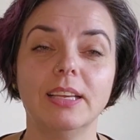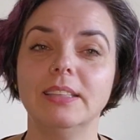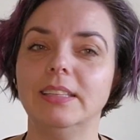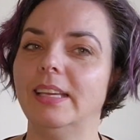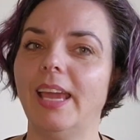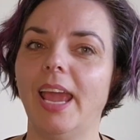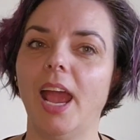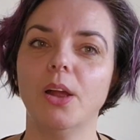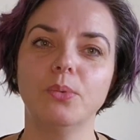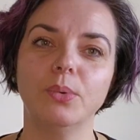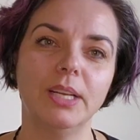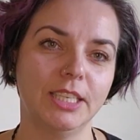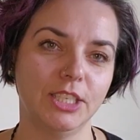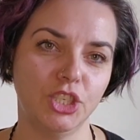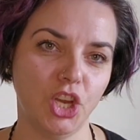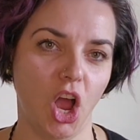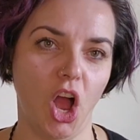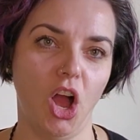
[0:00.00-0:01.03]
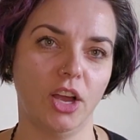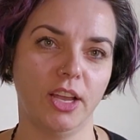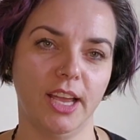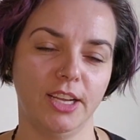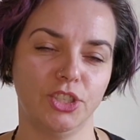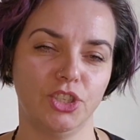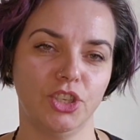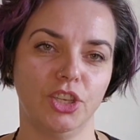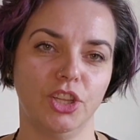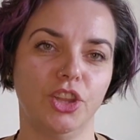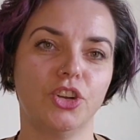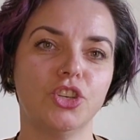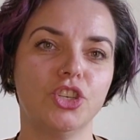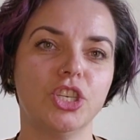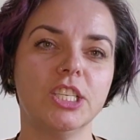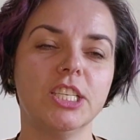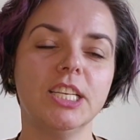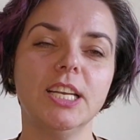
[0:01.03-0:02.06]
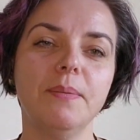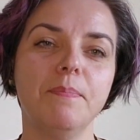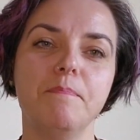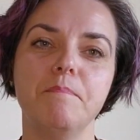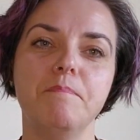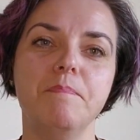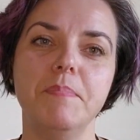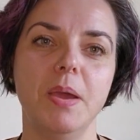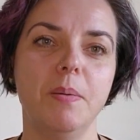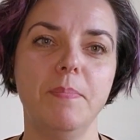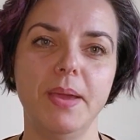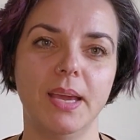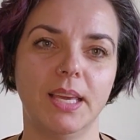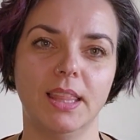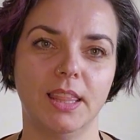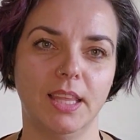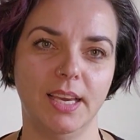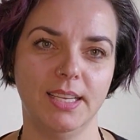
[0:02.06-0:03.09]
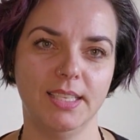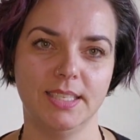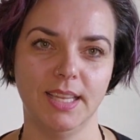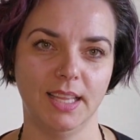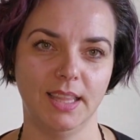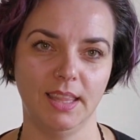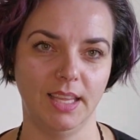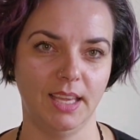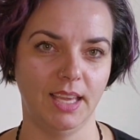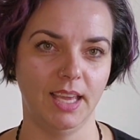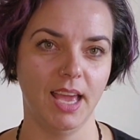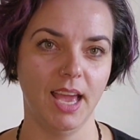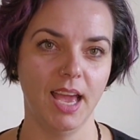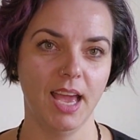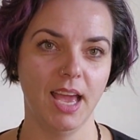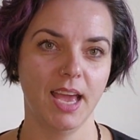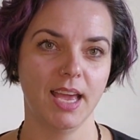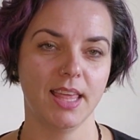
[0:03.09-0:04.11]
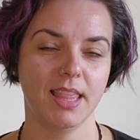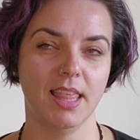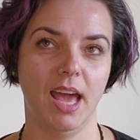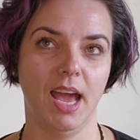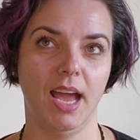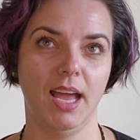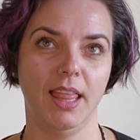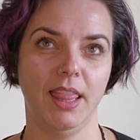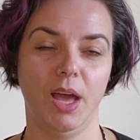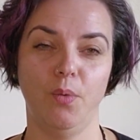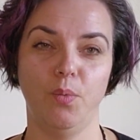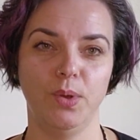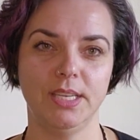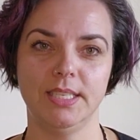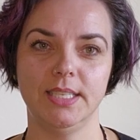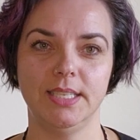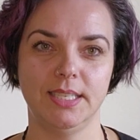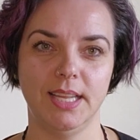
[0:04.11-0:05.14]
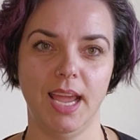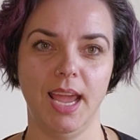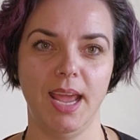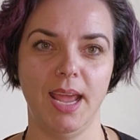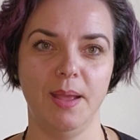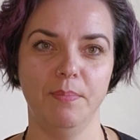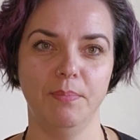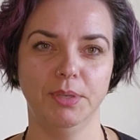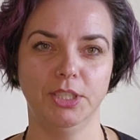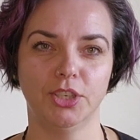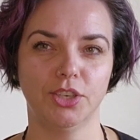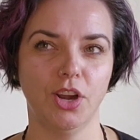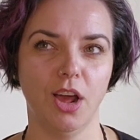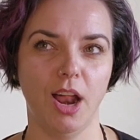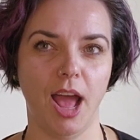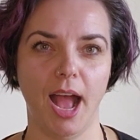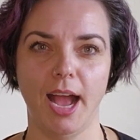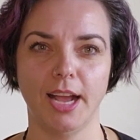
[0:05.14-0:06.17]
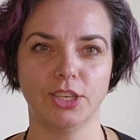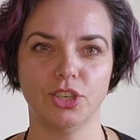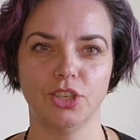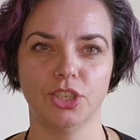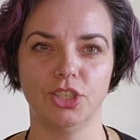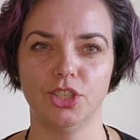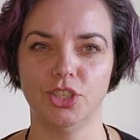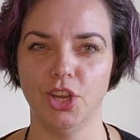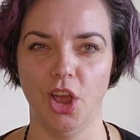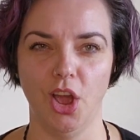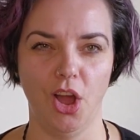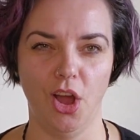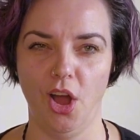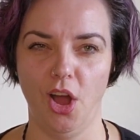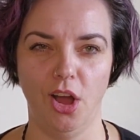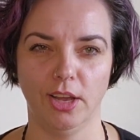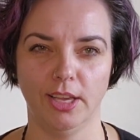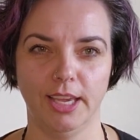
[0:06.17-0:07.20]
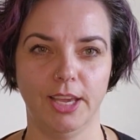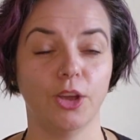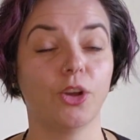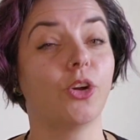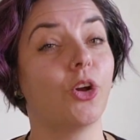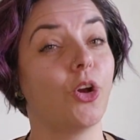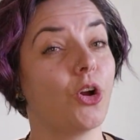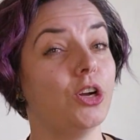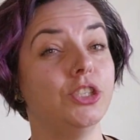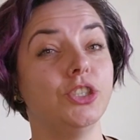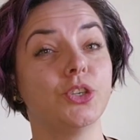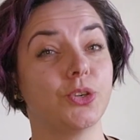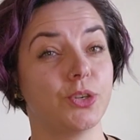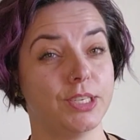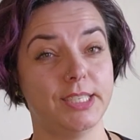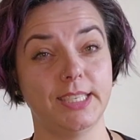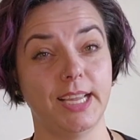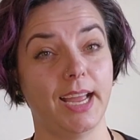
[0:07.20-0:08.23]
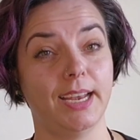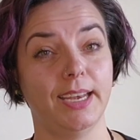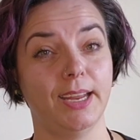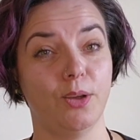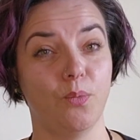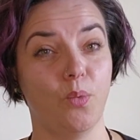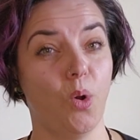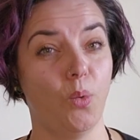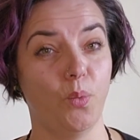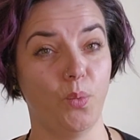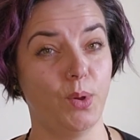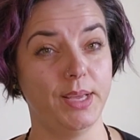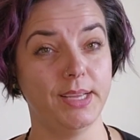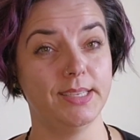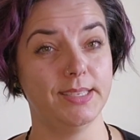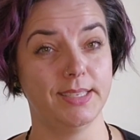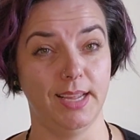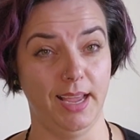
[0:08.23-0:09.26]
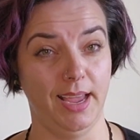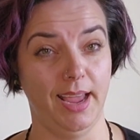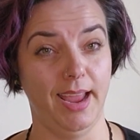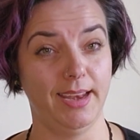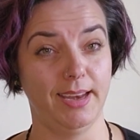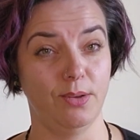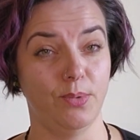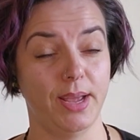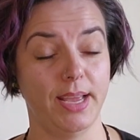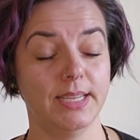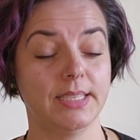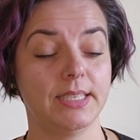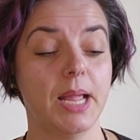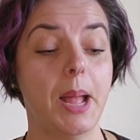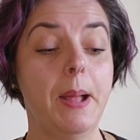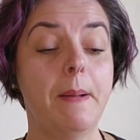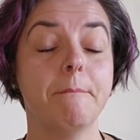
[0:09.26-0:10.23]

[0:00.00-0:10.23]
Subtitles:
They can't really talk, actually. They're just going to mimic things that we say, but they're not actually talking or understanding what we say anyways.